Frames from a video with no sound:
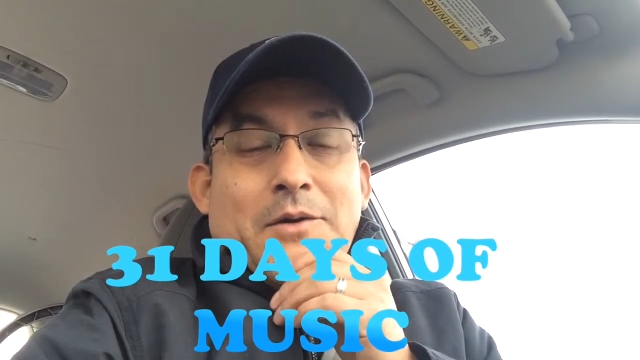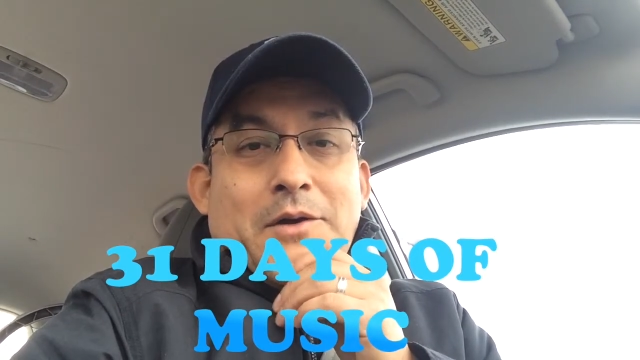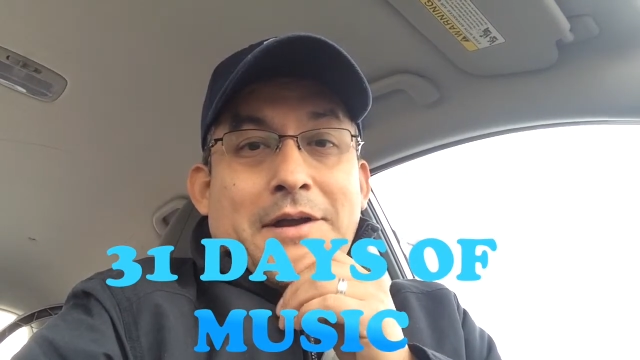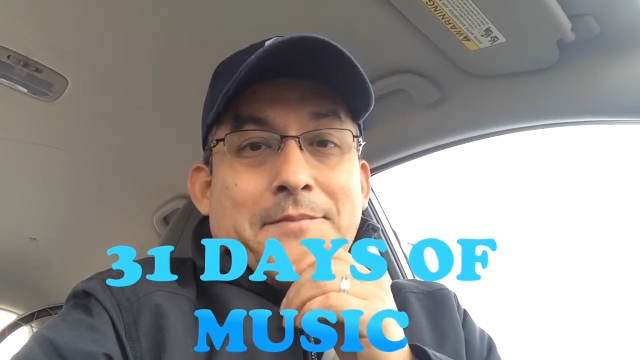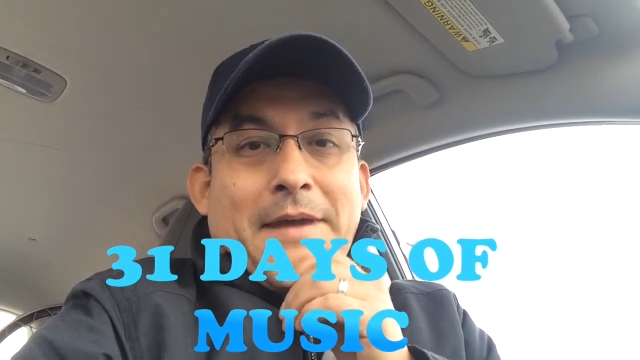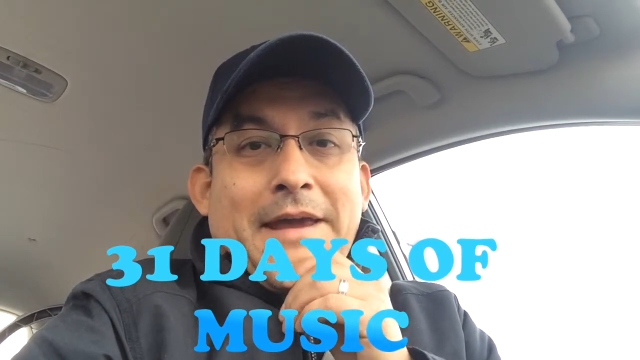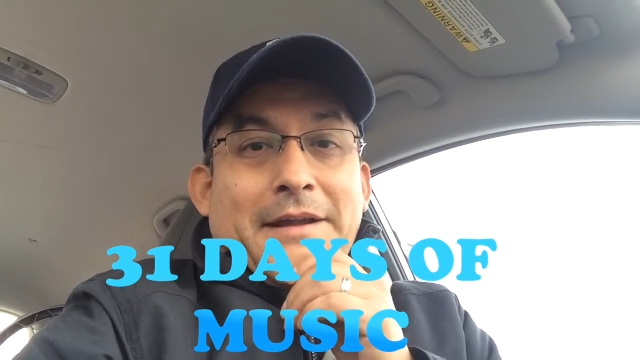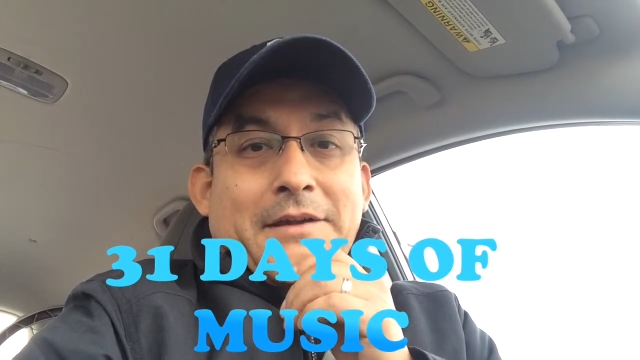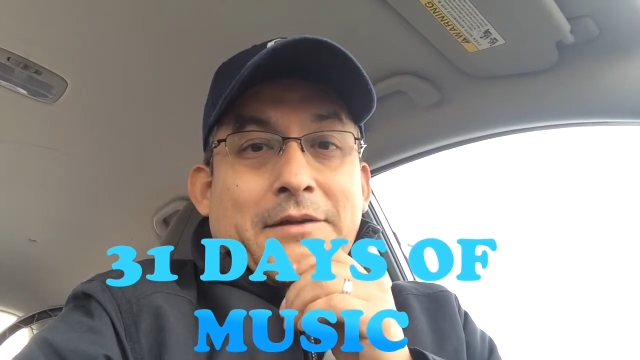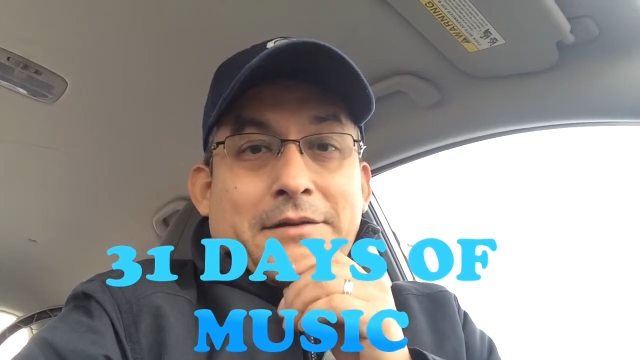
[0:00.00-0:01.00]
or it
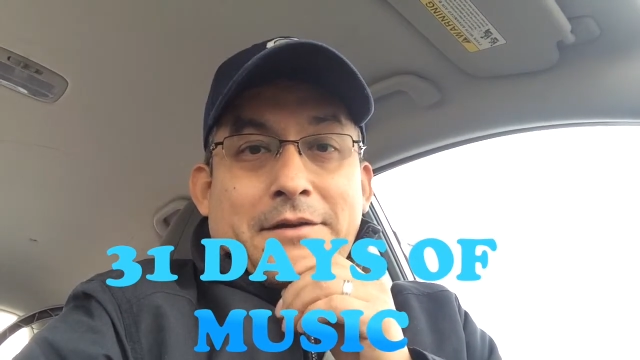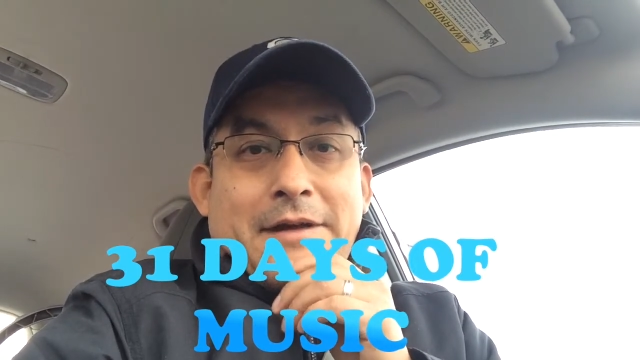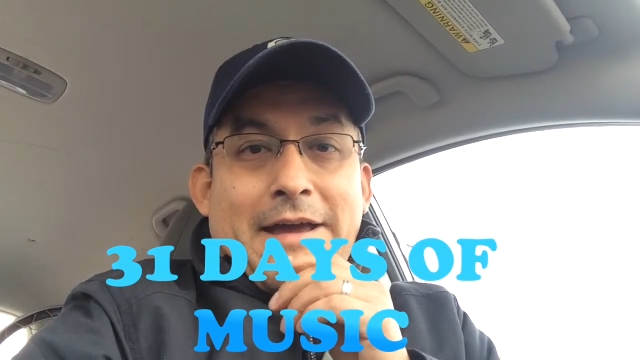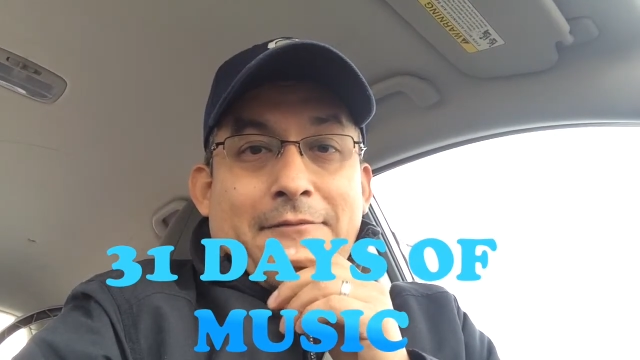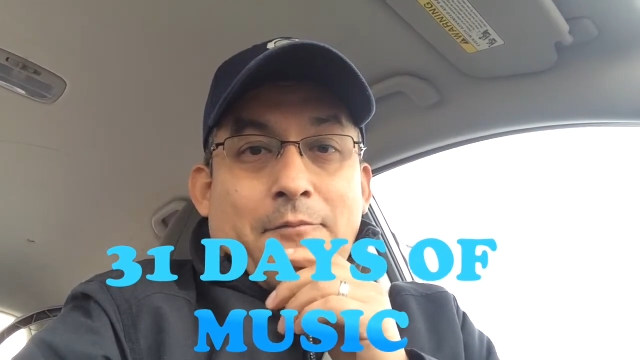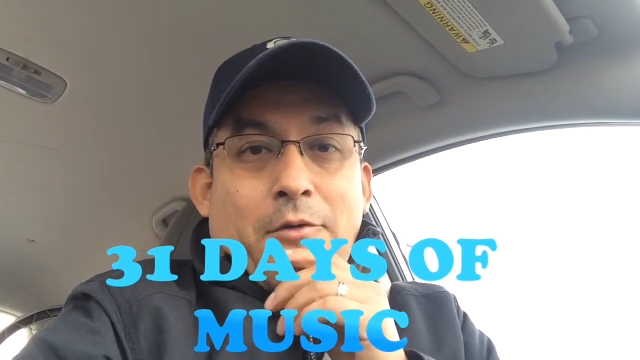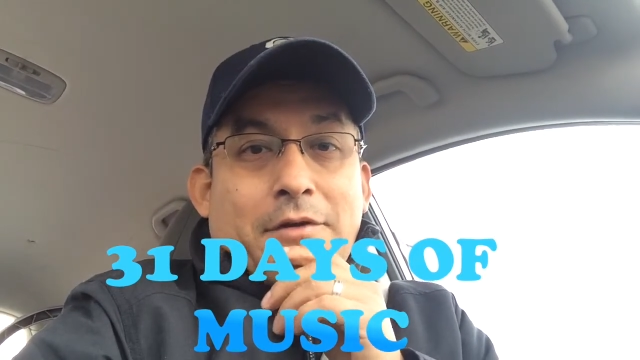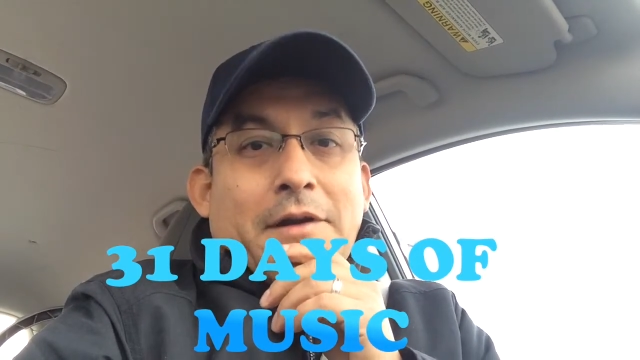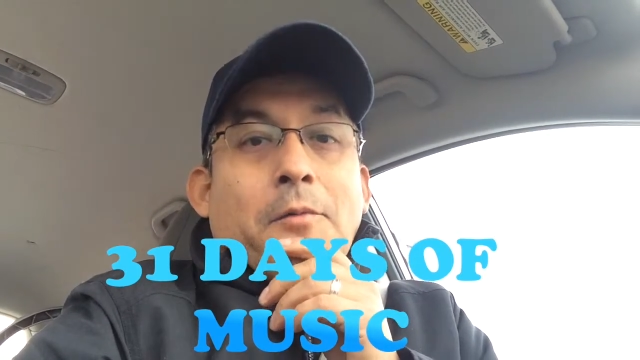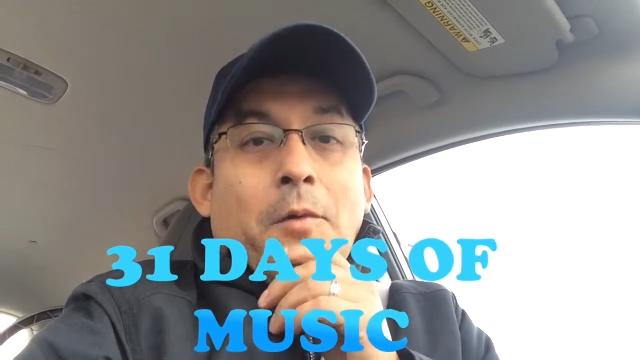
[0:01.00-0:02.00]
may you know have
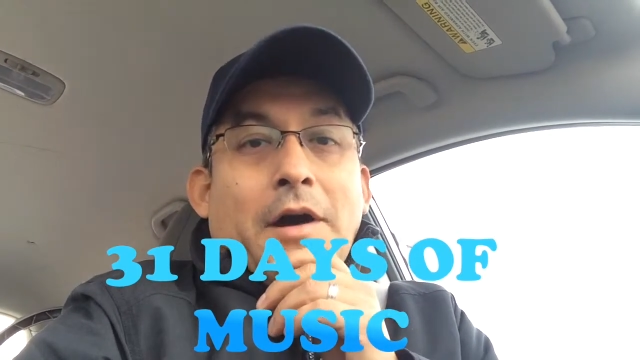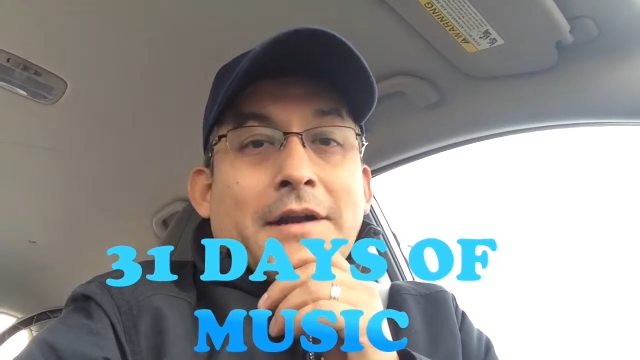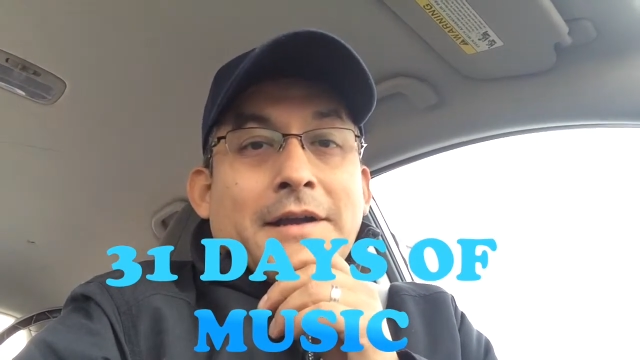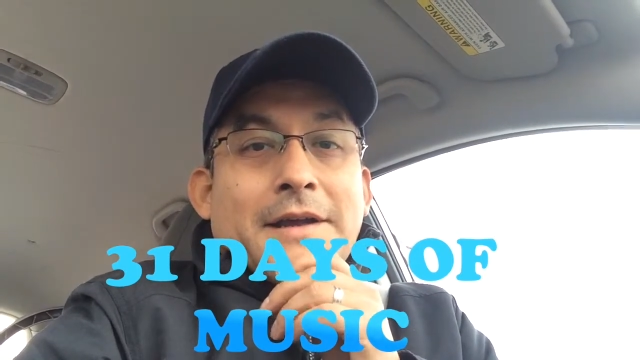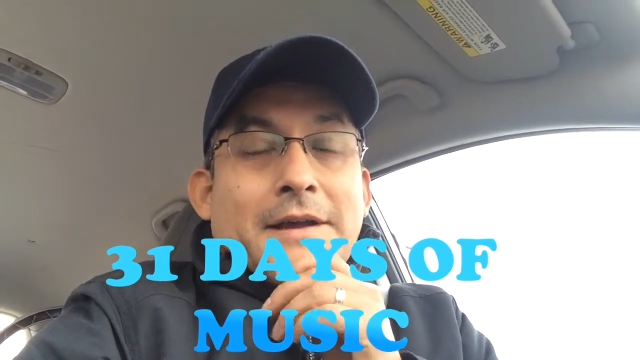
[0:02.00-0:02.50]
more than one.